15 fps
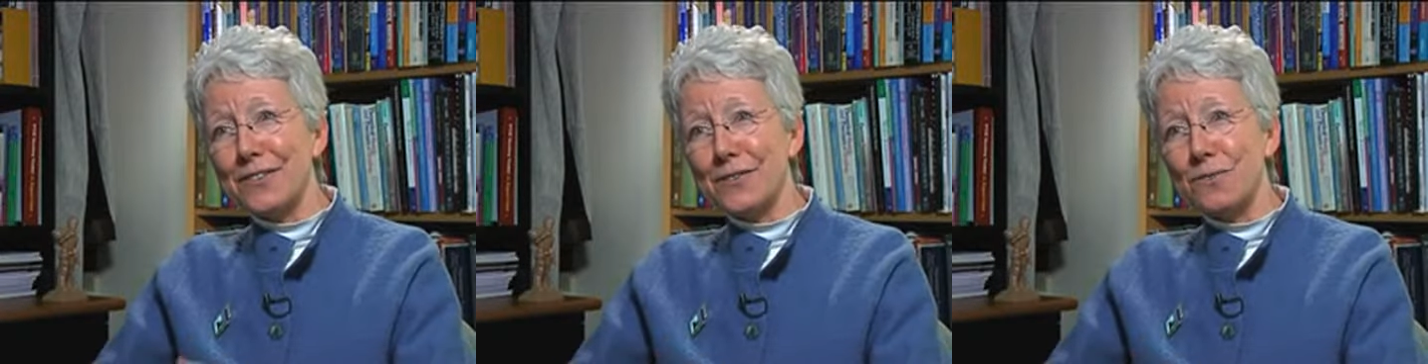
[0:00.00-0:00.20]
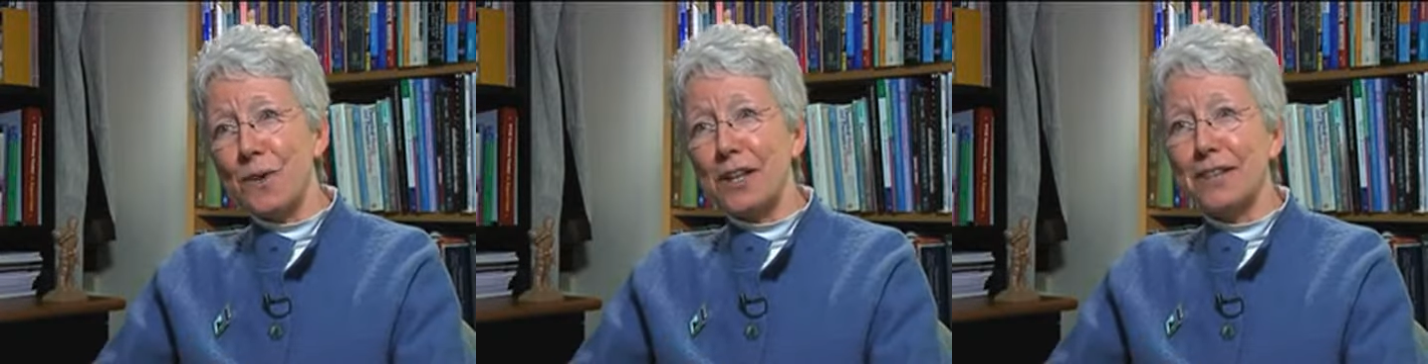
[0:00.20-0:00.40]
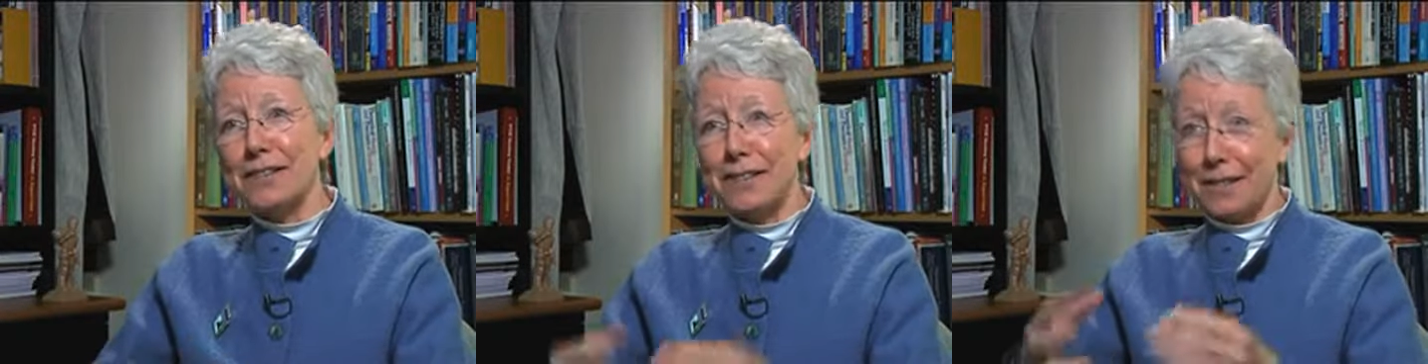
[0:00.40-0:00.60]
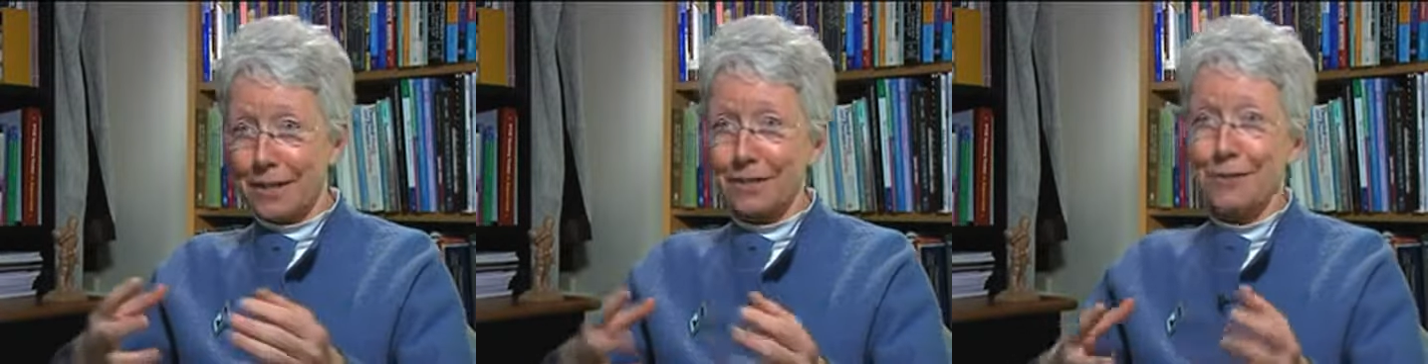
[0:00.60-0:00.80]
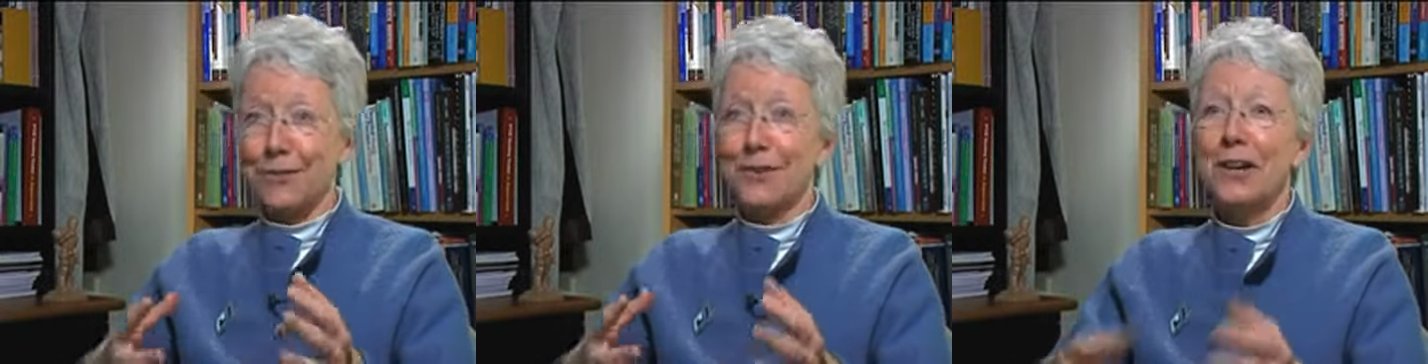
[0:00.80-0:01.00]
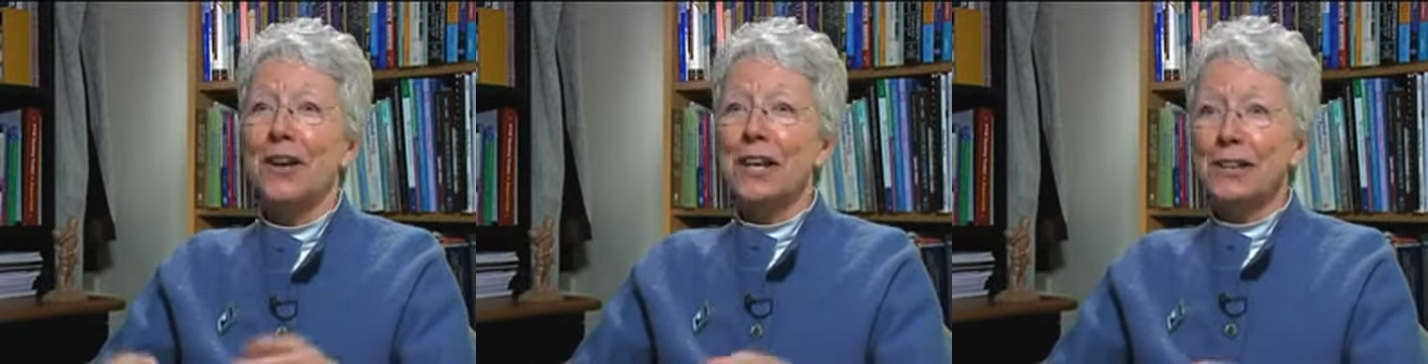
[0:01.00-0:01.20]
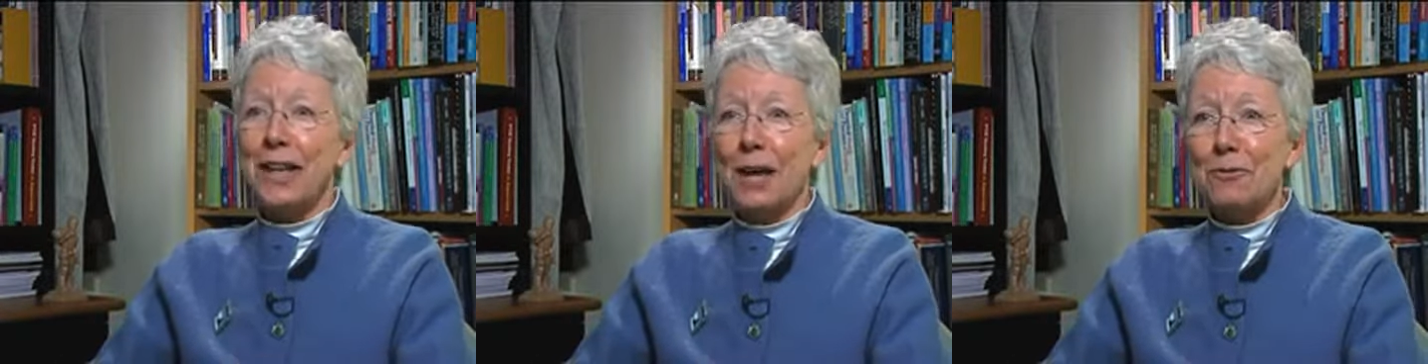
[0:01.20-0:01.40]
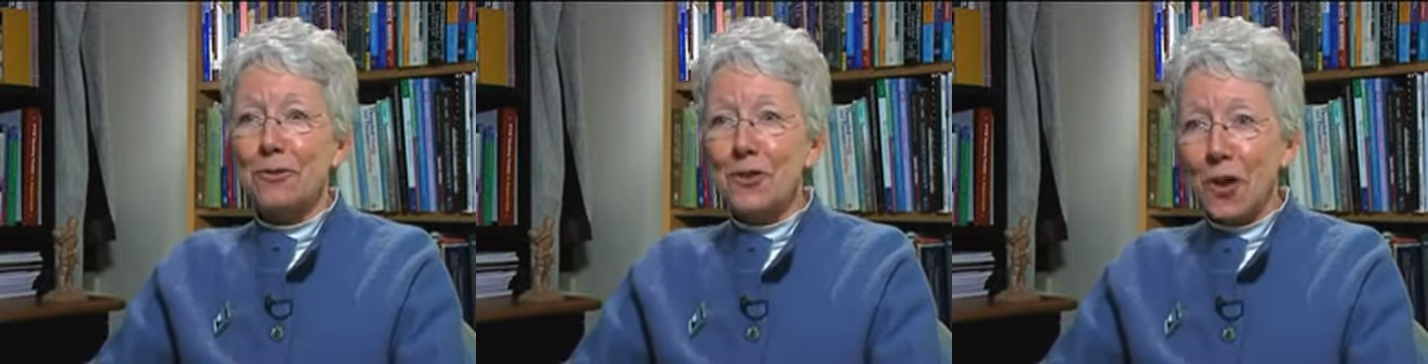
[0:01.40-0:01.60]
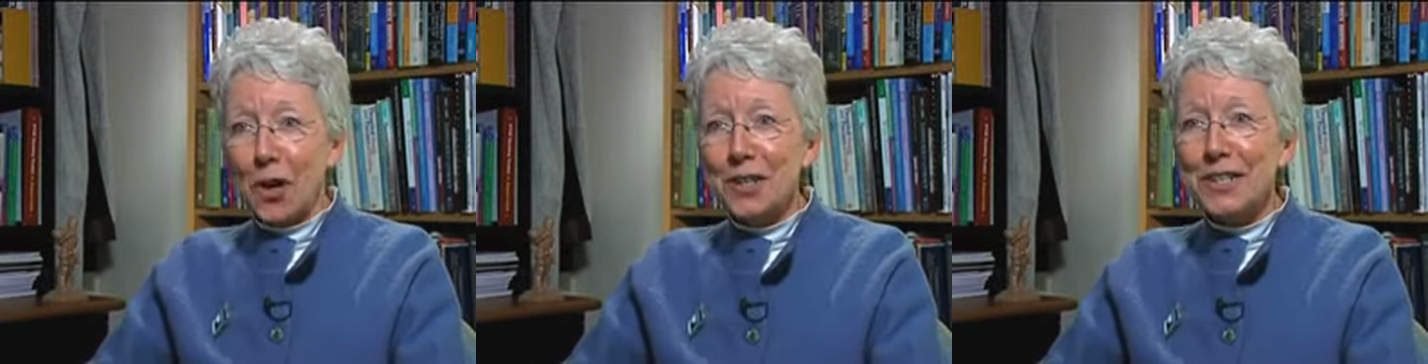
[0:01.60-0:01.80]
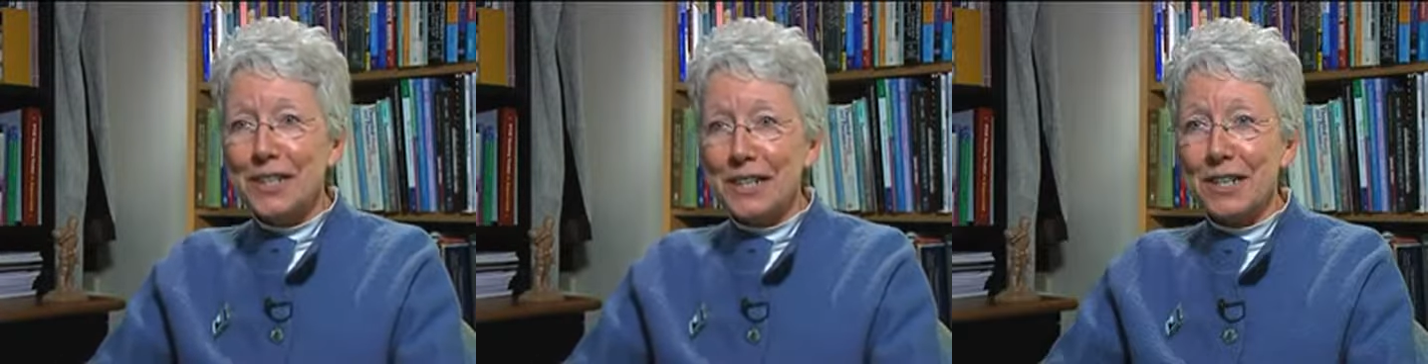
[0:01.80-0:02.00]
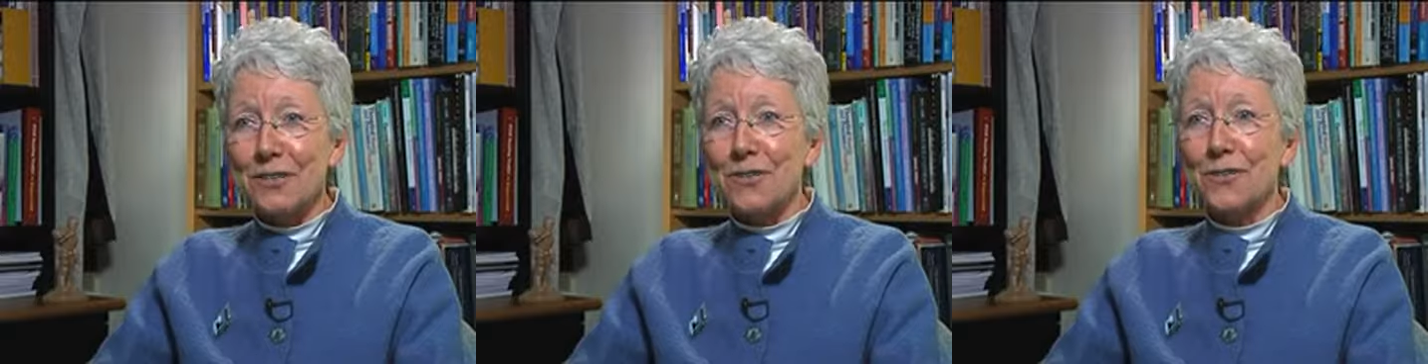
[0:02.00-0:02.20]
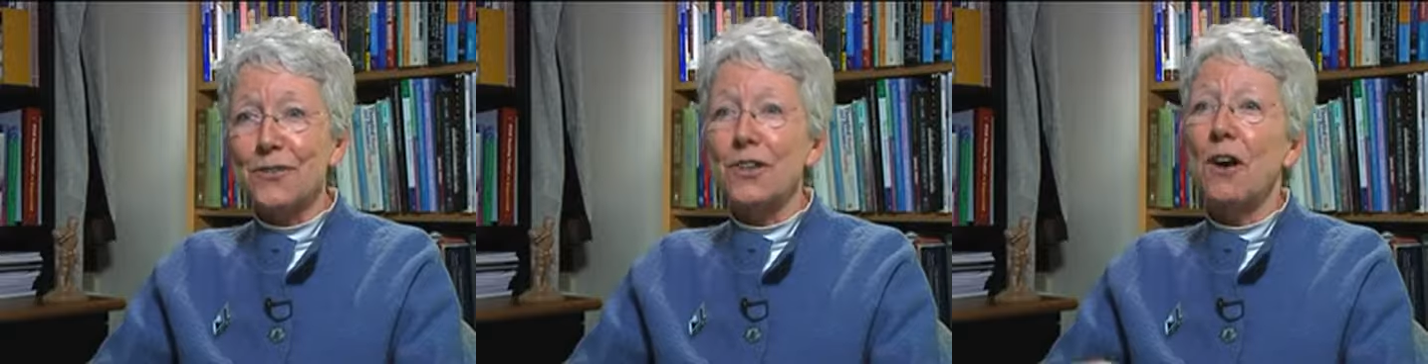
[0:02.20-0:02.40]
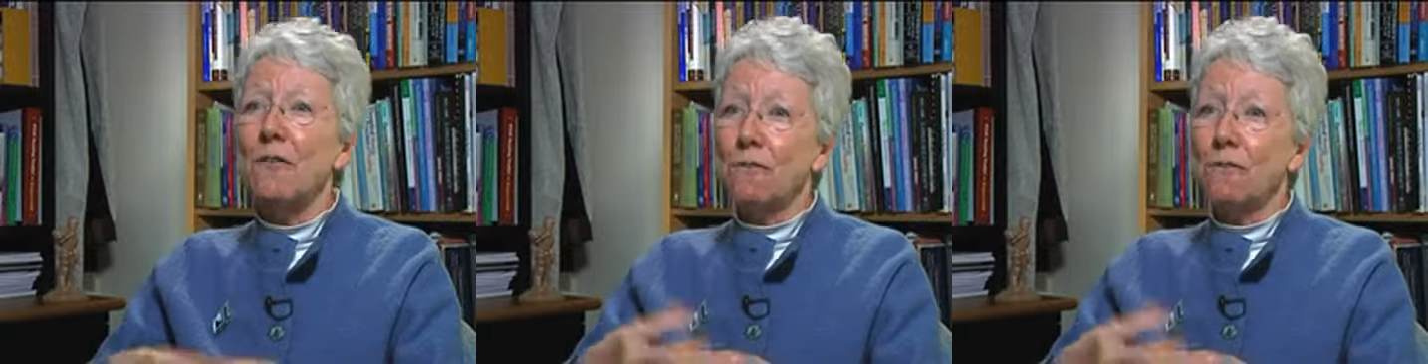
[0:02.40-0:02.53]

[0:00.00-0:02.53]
as well as English language arts teachers,